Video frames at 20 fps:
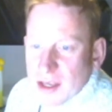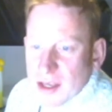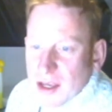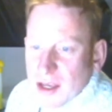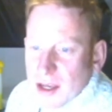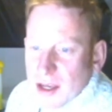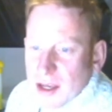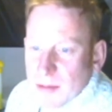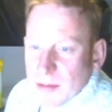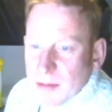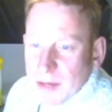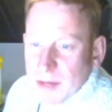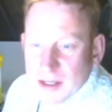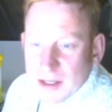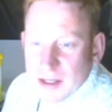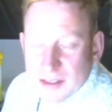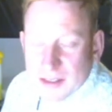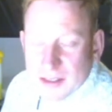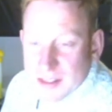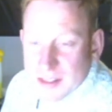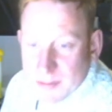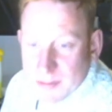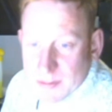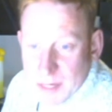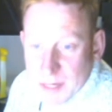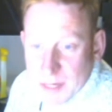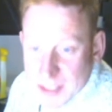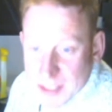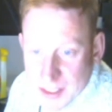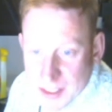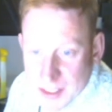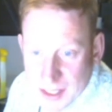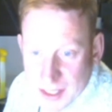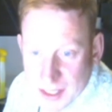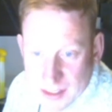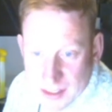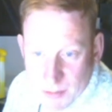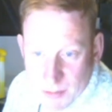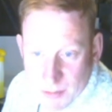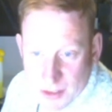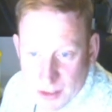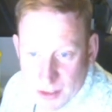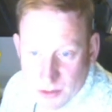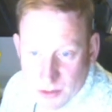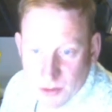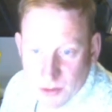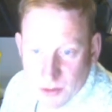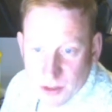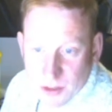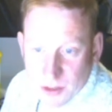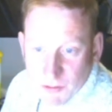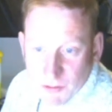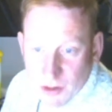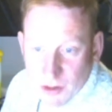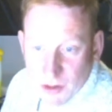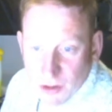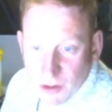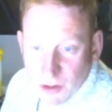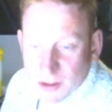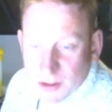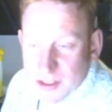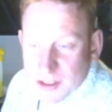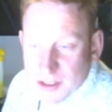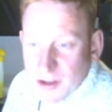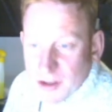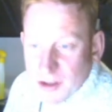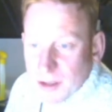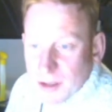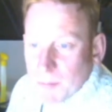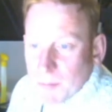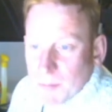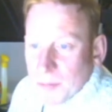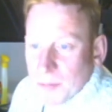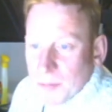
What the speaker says: and it's basically sat in my storage for a long time,